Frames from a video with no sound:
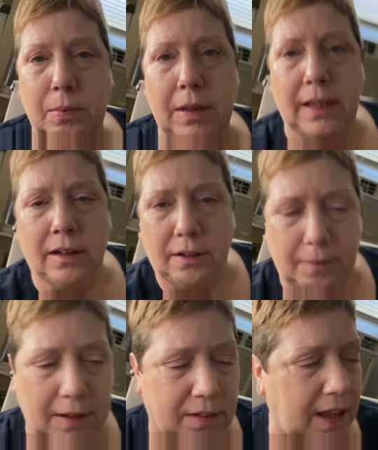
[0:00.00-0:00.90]
we need her to
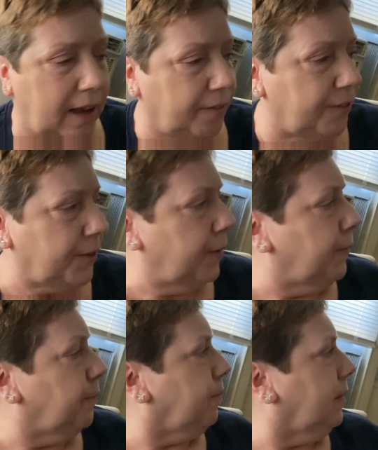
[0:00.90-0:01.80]
be safe.
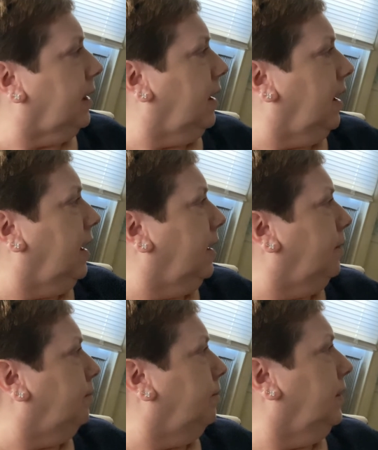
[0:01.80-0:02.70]
Look